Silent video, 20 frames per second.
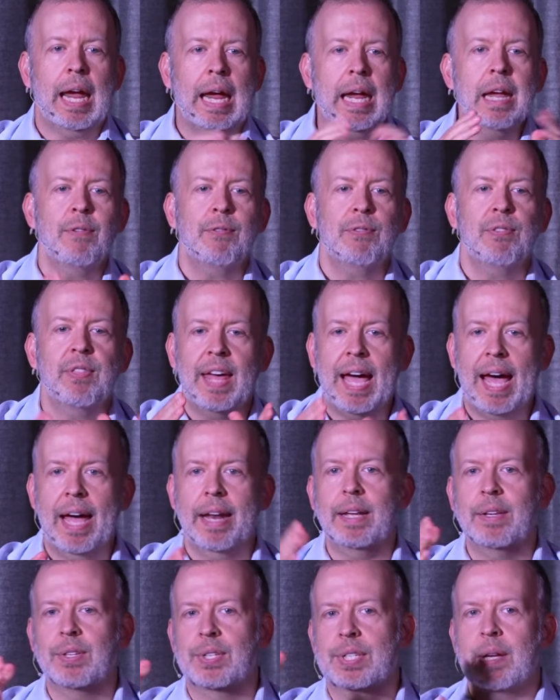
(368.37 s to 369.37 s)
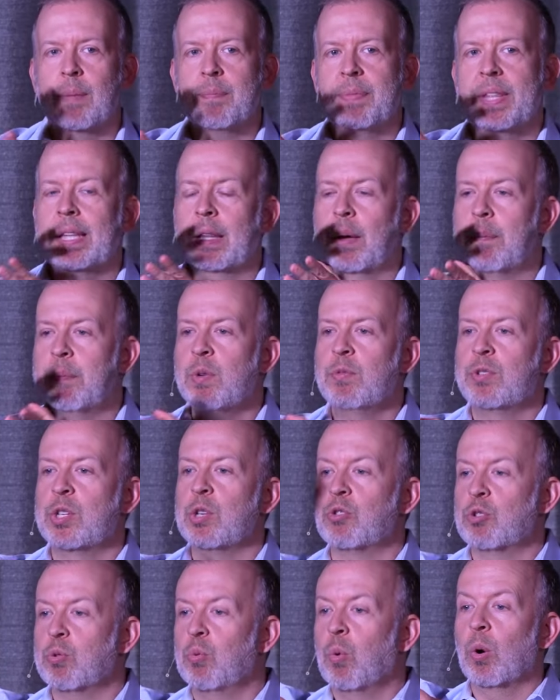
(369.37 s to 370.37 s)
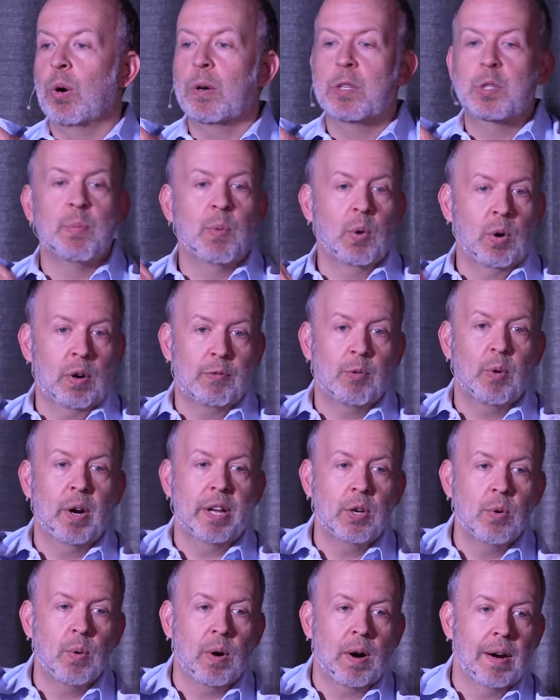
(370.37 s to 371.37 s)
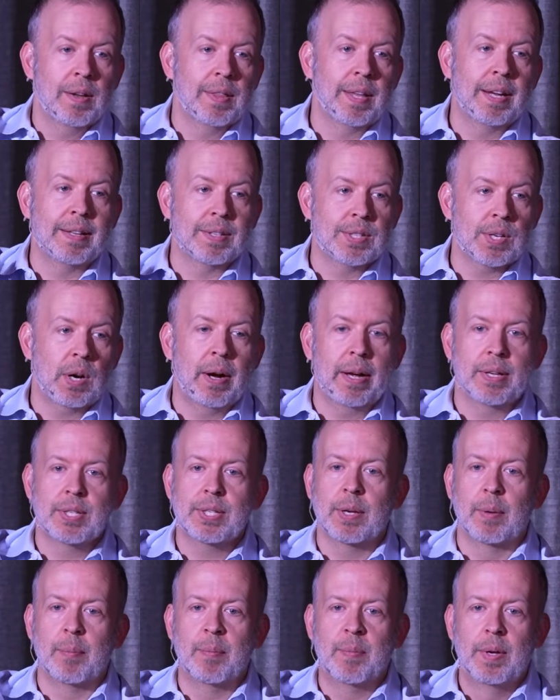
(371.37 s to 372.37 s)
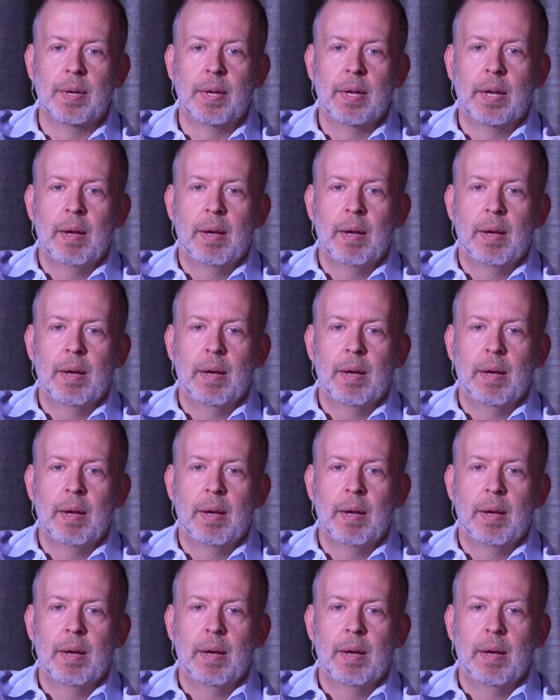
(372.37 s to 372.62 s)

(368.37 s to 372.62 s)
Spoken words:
If that is something that moves you towards more of what you are, then it's awesome.